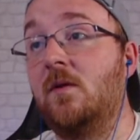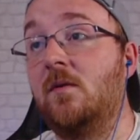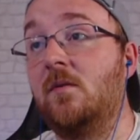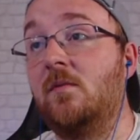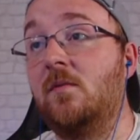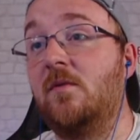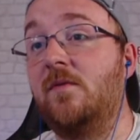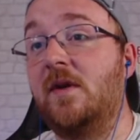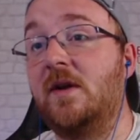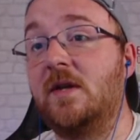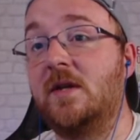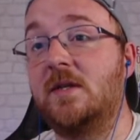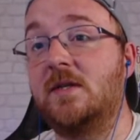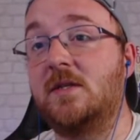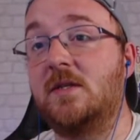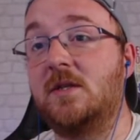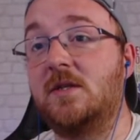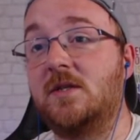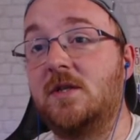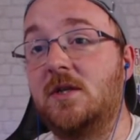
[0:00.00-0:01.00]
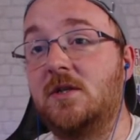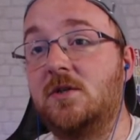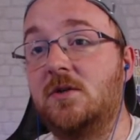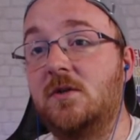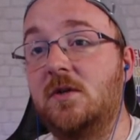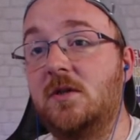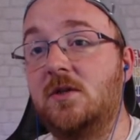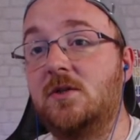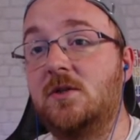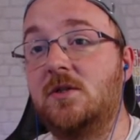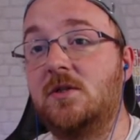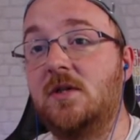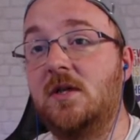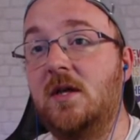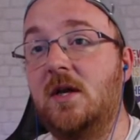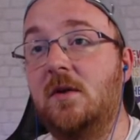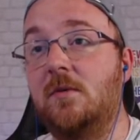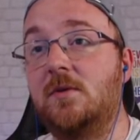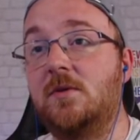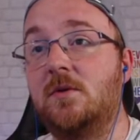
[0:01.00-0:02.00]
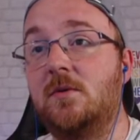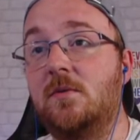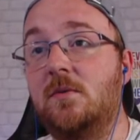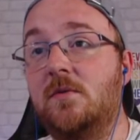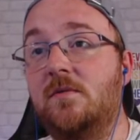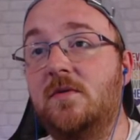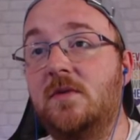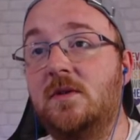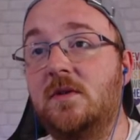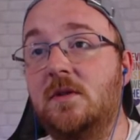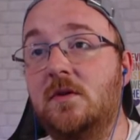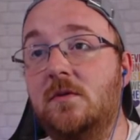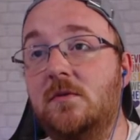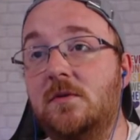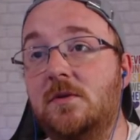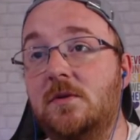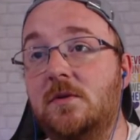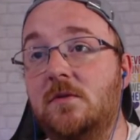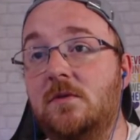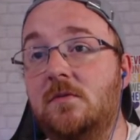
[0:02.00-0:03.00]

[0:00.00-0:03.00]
we've added it to the session. Let's just see how we're doing with the videos.